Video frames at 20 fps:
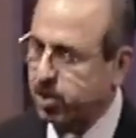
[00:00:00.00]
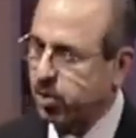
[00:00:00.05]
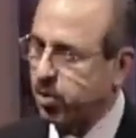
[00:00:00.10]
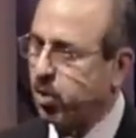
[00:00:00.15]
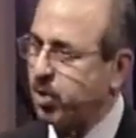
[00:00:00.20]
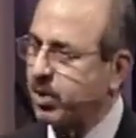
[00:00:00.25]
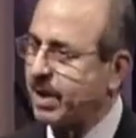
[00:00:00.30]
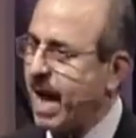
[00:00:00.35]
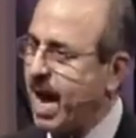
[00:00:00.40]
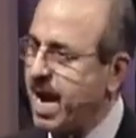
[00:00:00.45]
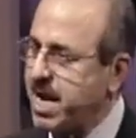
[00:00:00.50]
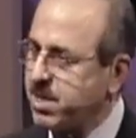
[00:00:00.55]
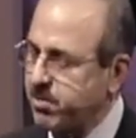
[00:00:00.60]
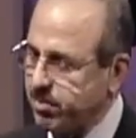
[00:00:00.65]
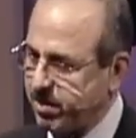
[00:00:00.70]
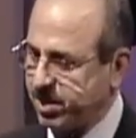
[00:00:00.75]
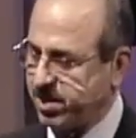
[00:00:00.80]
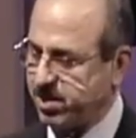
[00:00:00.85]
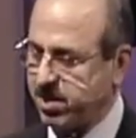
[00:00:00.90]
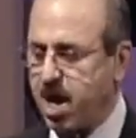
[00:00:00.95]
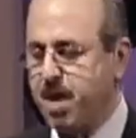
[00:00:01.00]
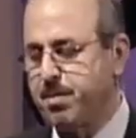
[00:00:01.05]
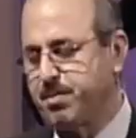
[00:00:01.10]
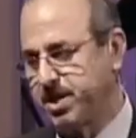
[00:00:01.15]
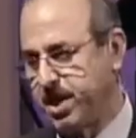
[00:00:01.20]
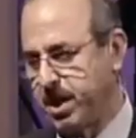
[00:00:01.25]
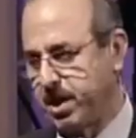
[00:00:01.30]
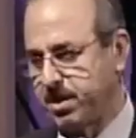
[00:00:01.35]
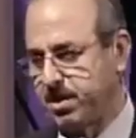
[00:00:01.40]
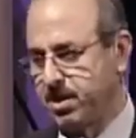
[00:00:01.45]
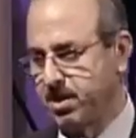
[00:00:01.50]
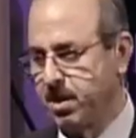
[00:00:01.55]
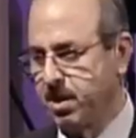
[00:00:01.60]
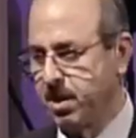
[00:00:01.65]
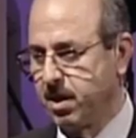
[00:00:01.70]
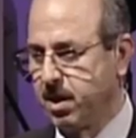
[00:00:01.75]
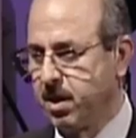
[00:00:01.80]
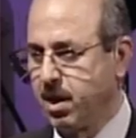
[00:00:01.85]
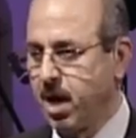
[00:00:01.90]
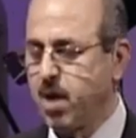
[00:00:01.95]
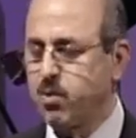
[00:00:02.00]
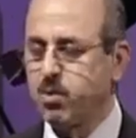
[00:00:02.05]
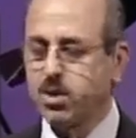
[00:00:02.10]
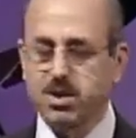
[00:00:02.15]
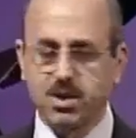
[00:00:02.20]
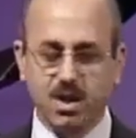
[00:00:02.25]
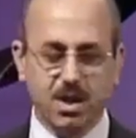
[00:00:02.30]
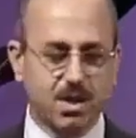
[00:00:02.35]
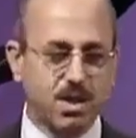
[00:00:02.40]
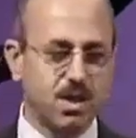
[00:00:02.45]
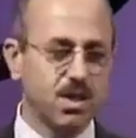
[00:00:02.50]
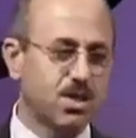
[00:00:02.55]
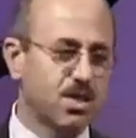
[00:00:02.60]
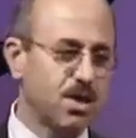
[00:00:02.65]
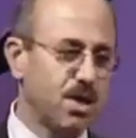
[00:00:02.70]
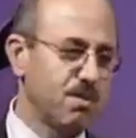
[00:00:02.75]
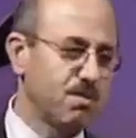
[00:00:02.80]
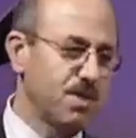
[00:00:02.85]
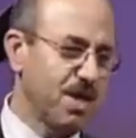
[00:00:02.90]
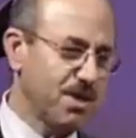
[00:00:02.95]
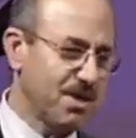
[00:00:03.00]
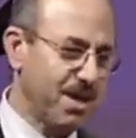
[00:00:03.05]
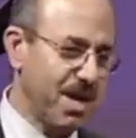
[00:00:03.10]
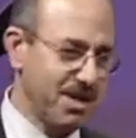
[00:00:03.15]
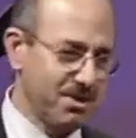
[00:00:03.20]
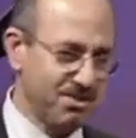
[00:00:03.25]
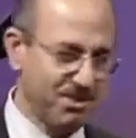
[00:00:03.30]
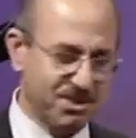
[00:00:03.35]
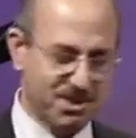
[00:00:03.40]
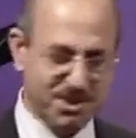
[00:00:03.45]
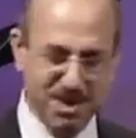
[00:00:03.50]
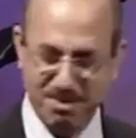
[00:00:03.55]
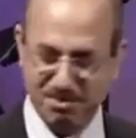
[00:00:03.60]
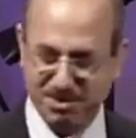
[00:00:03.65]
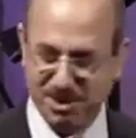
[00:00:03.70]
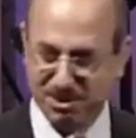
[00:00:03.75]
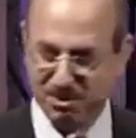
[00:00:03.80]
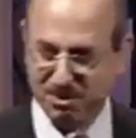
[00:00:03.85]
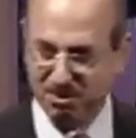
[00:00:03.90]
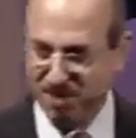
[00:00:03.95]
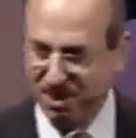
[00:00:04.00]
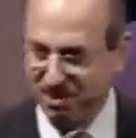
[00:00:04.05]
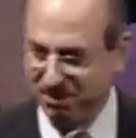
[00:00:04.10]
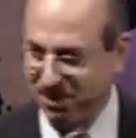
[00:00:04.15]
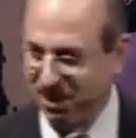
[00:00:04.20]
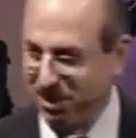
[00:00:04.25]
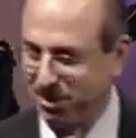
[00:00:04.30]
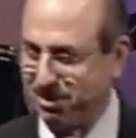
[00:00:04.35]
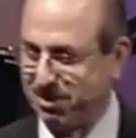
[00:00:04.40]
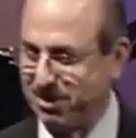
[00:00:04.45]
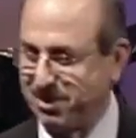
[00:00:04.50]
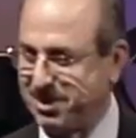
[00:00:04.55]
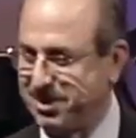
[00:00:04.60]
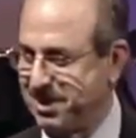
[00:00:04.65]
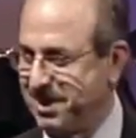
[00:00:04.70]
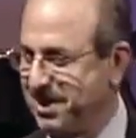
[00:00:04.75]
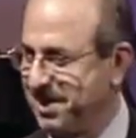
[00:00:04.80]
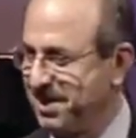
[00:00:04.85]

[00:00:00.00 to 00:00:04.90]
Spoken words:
called angry subject. I was the teacher of that angry subject to my followers.